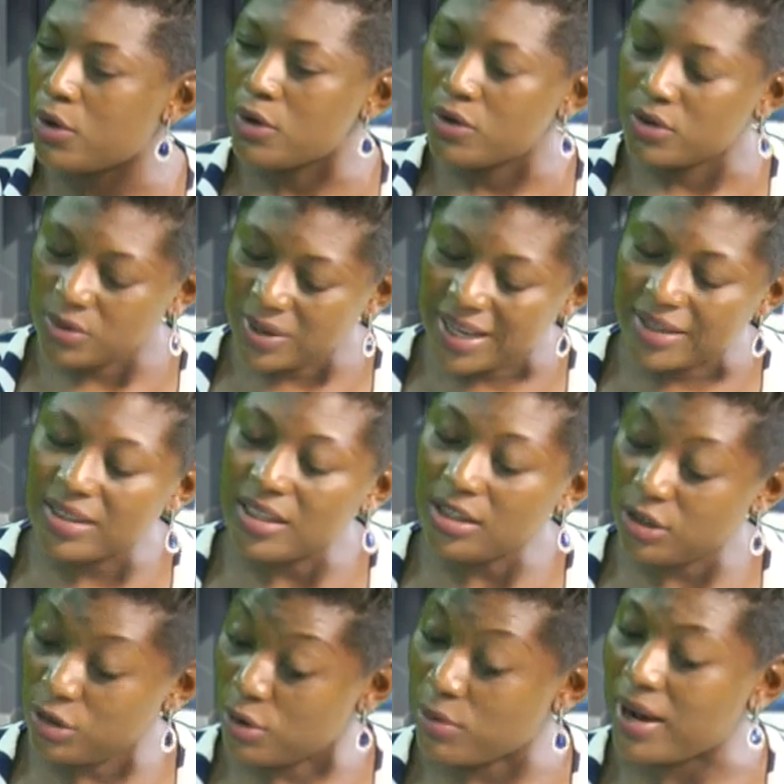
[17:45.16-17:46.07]
So I
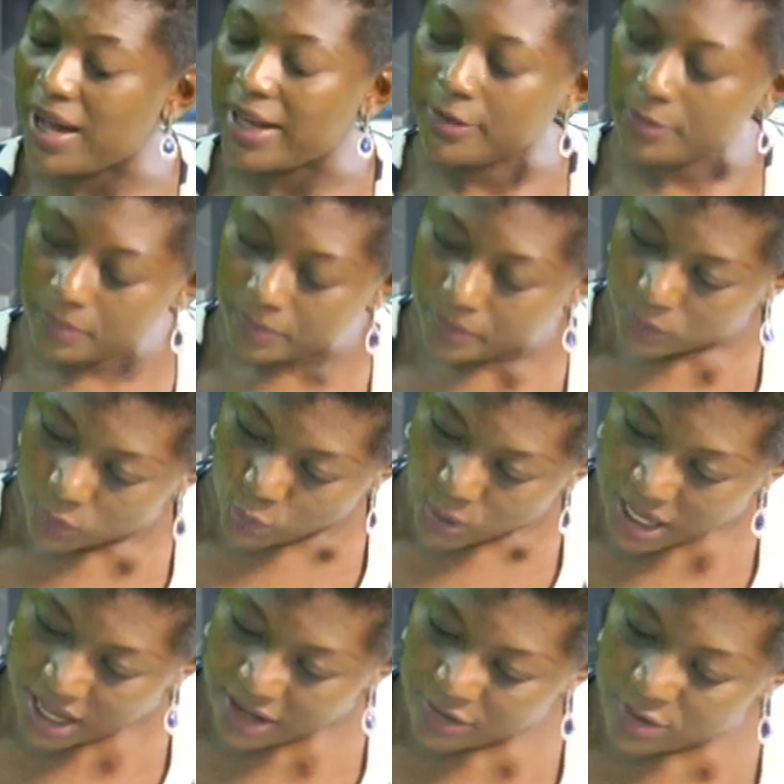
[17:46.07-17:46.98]
think you're right.
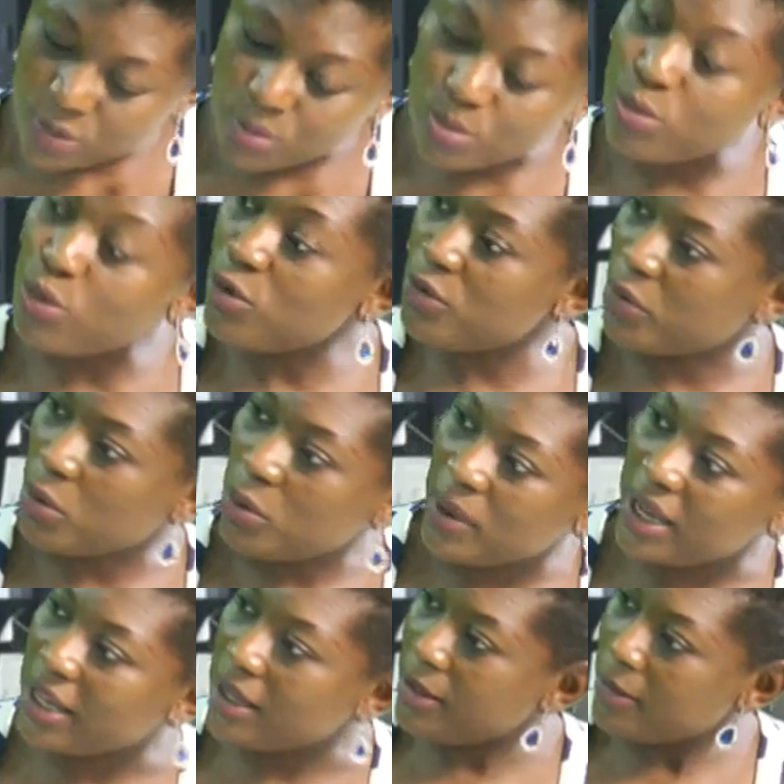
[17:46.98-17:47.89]
We have to move
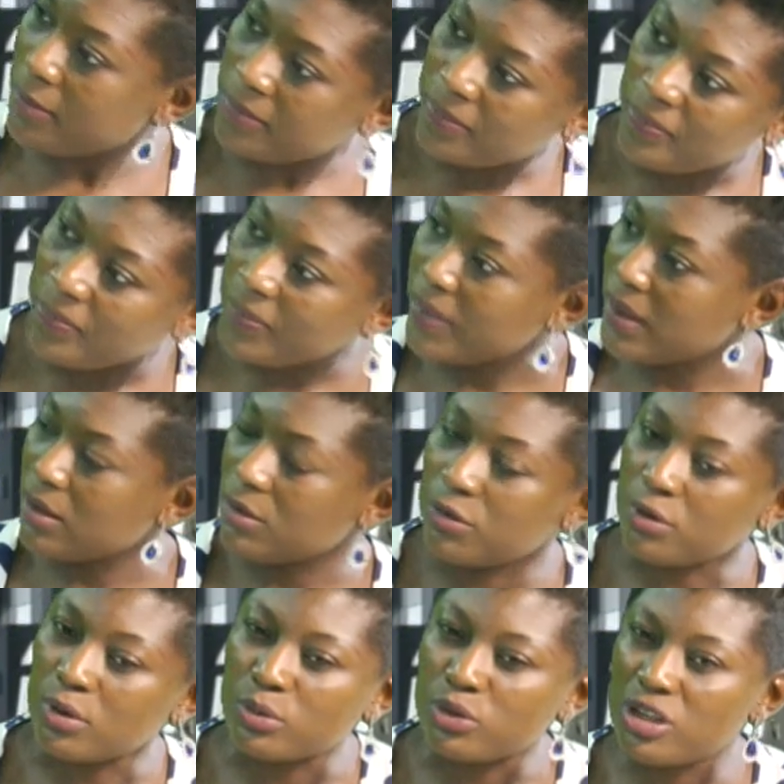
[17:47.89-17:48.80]
away
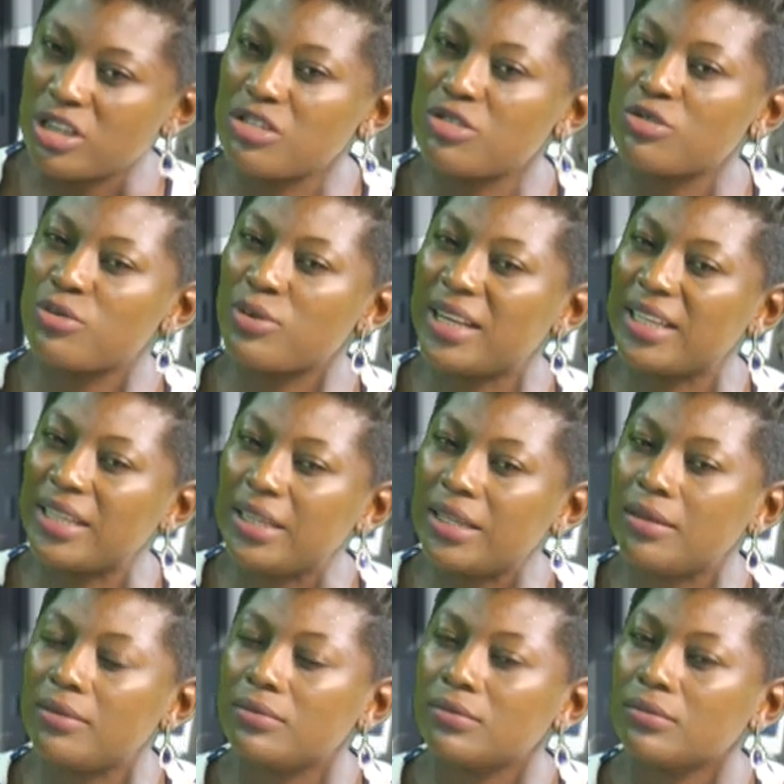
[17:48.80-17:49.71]
from just training